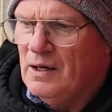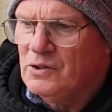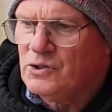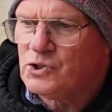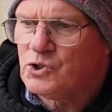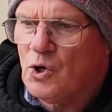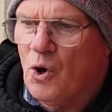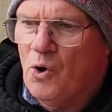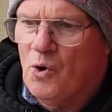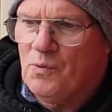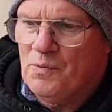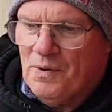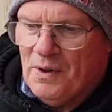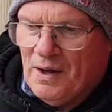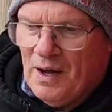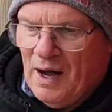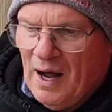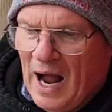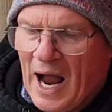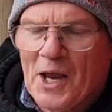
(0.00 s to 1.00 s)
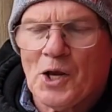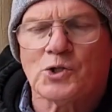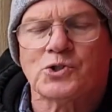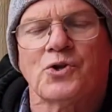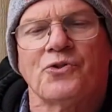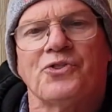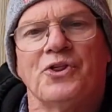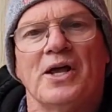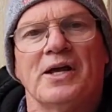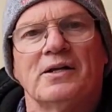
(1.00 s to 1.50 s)
So I used
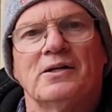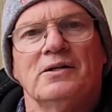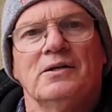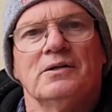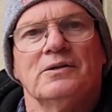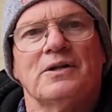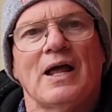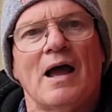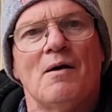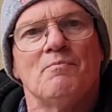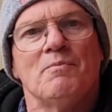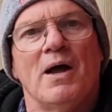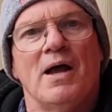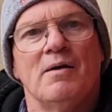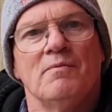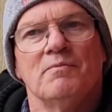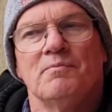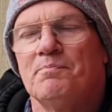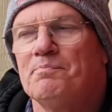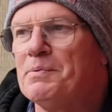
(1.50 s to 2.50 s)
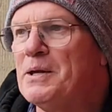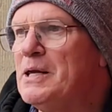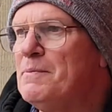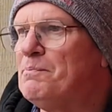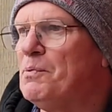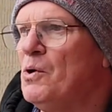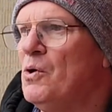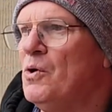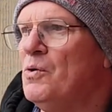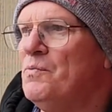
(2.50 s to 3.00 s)
to think that meant
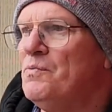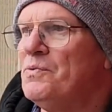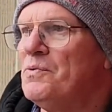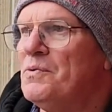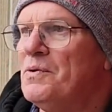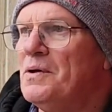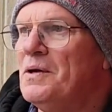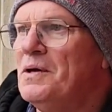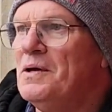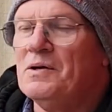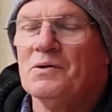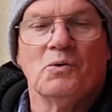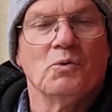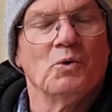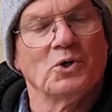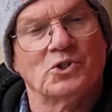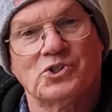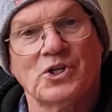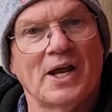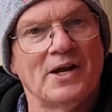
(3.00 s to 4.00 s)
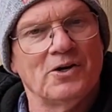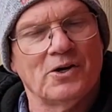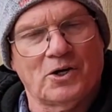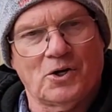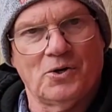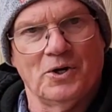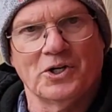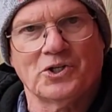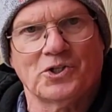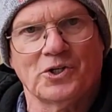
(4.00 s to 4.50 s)
people will say they're
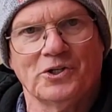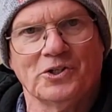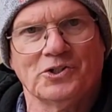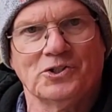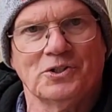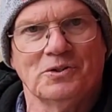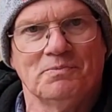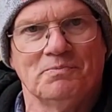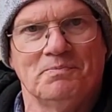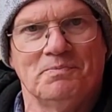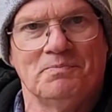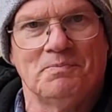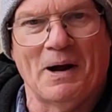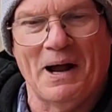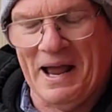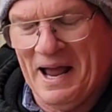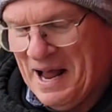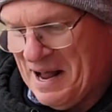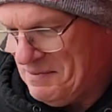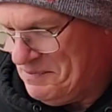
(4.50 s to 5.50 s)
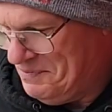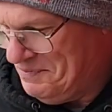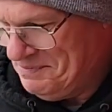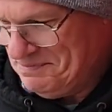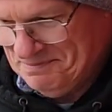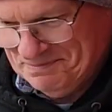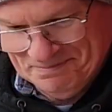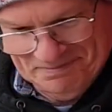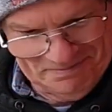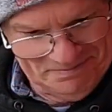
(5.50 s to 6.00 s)
Christians, but have
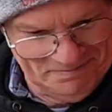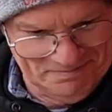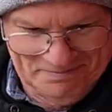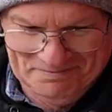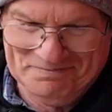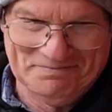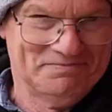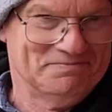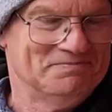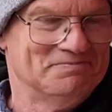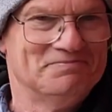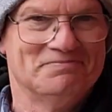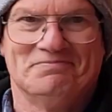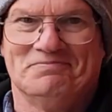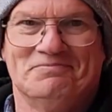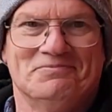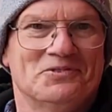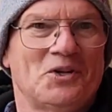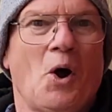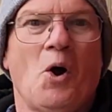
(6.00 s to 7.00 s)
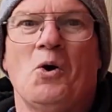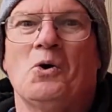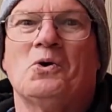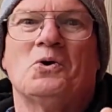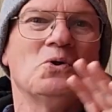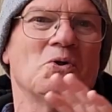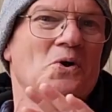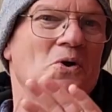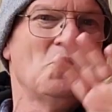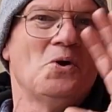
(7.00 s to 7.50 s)
no
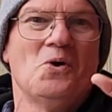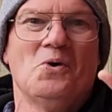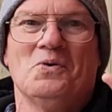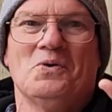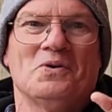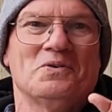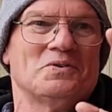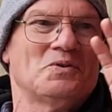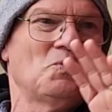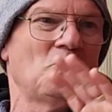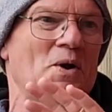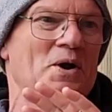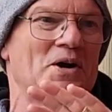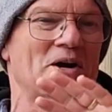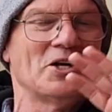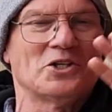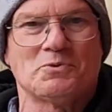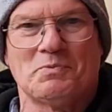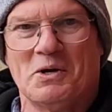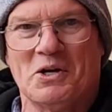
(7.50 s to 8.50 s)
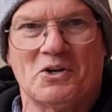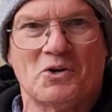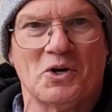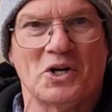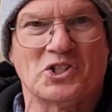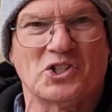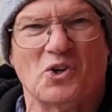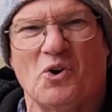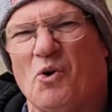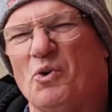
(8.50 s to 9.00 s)
clue what it is to be a
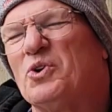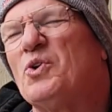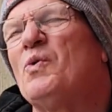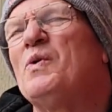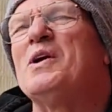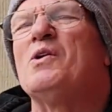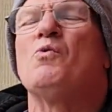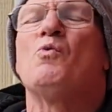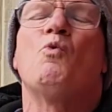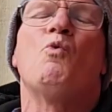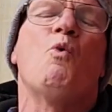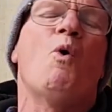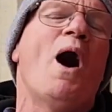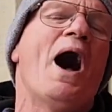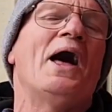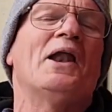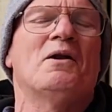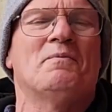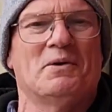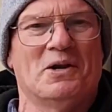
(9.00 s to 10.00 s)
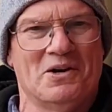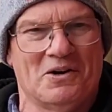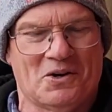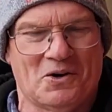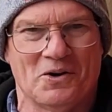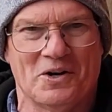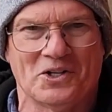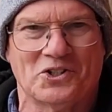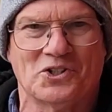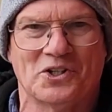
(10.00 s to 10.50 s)
Christian, or don't even want to be a
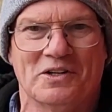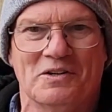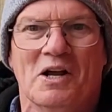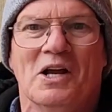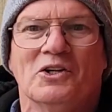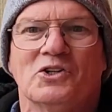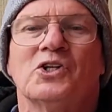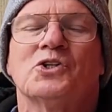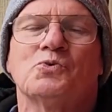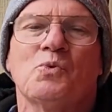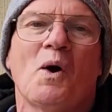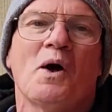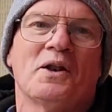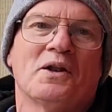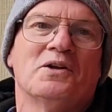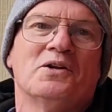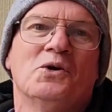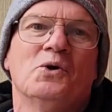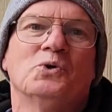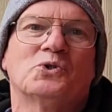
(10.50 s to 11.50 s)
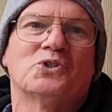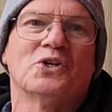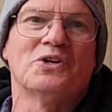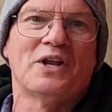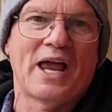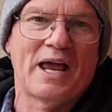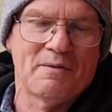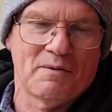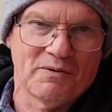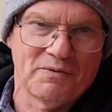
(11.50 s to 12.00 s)
Christian, just want to use the
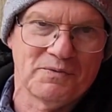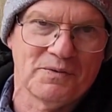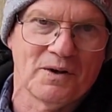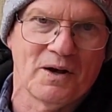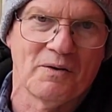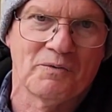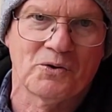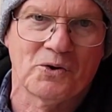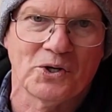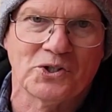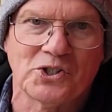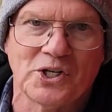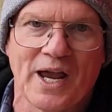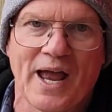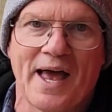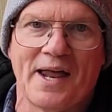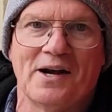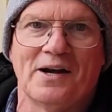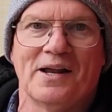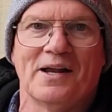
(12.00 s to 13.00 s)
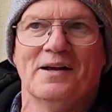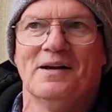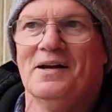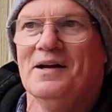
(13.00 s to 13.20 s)
name of Christianity.